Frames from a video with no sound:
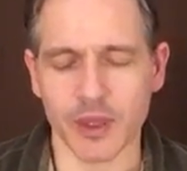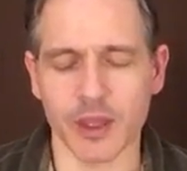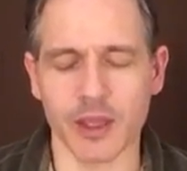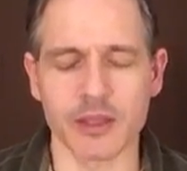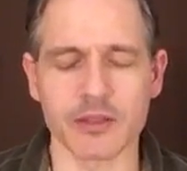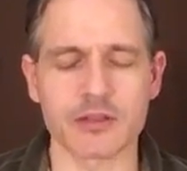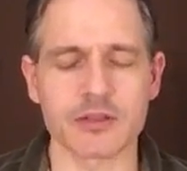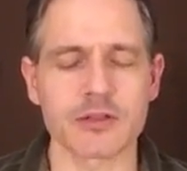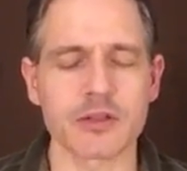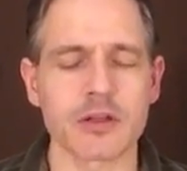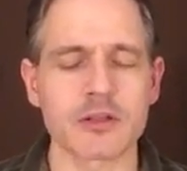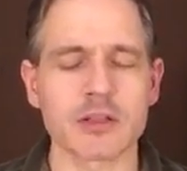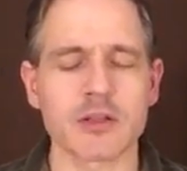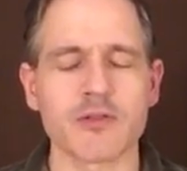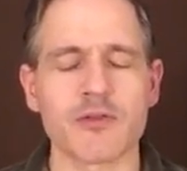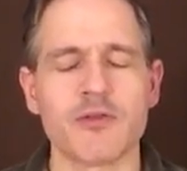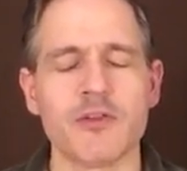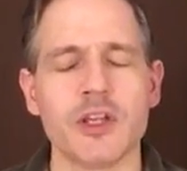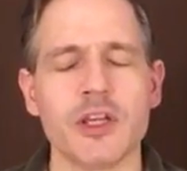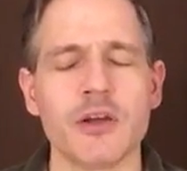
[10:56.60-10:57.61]
and start to
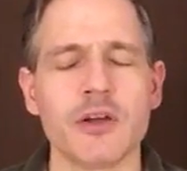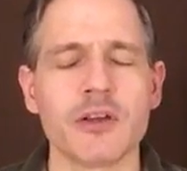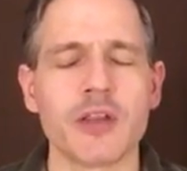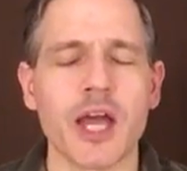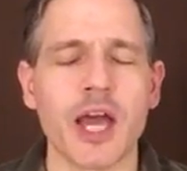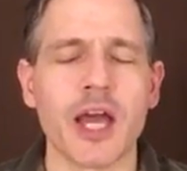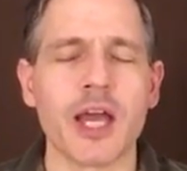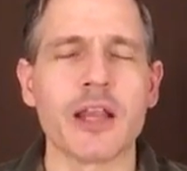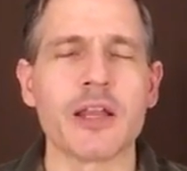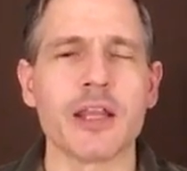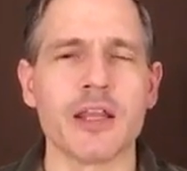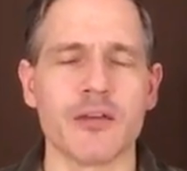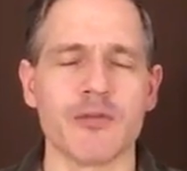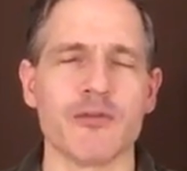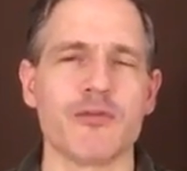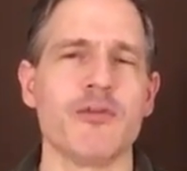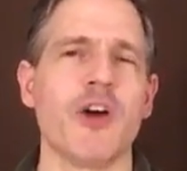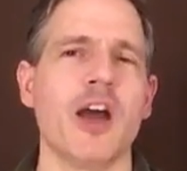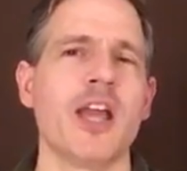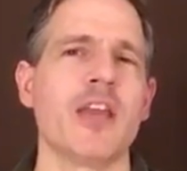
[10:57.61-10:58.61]
feel that,
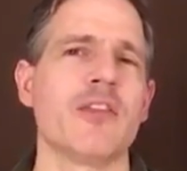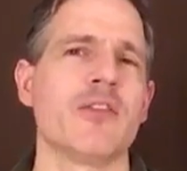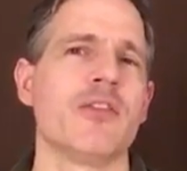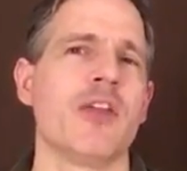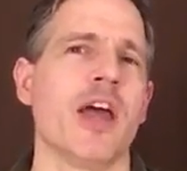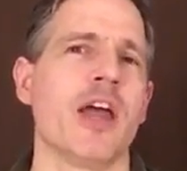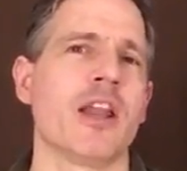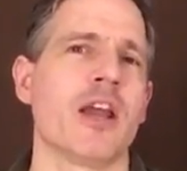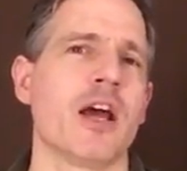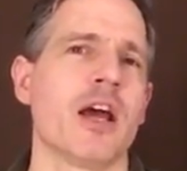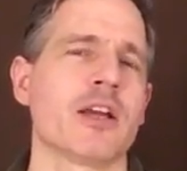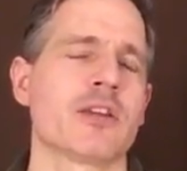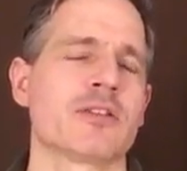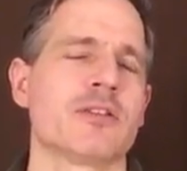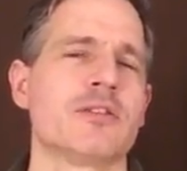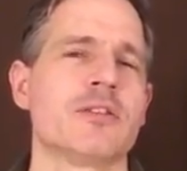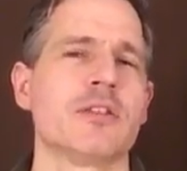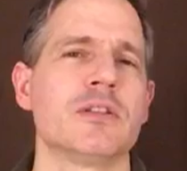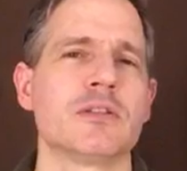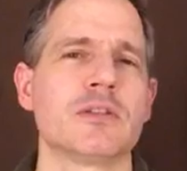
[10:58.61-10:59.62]
invite that
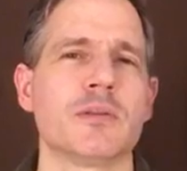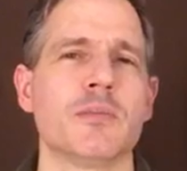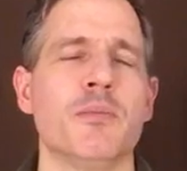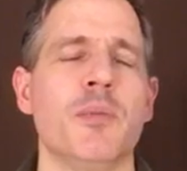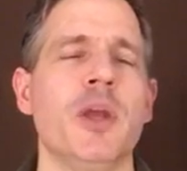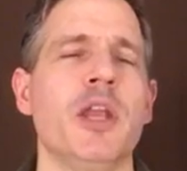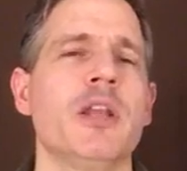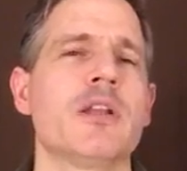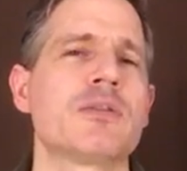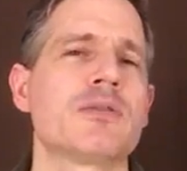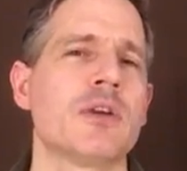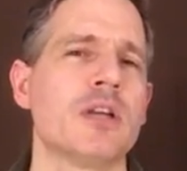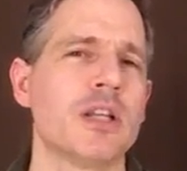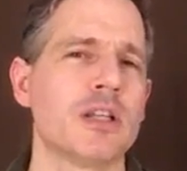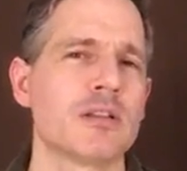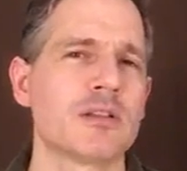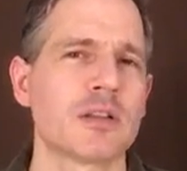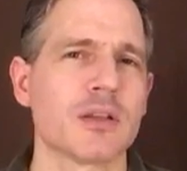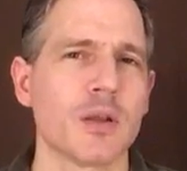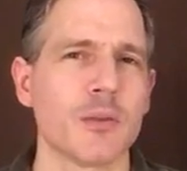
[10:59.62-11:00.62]
oxygen to penetrate
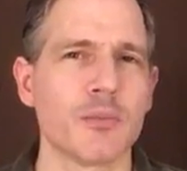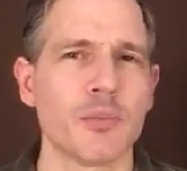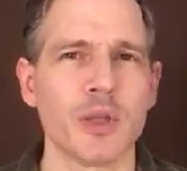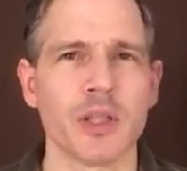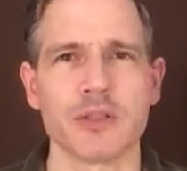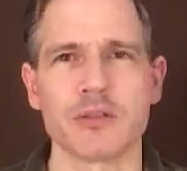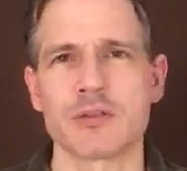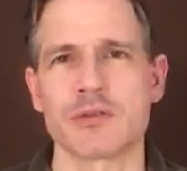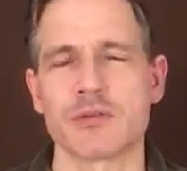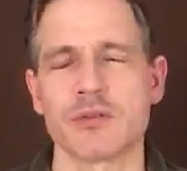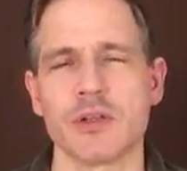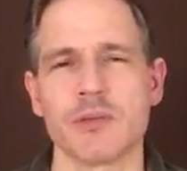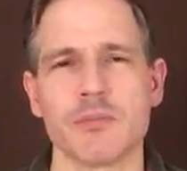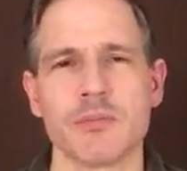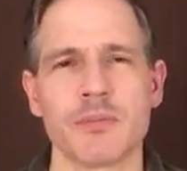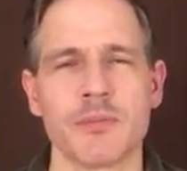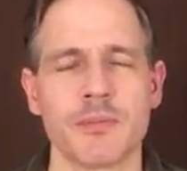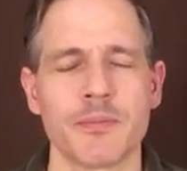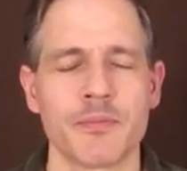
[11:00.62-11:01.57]
into the bloodstream.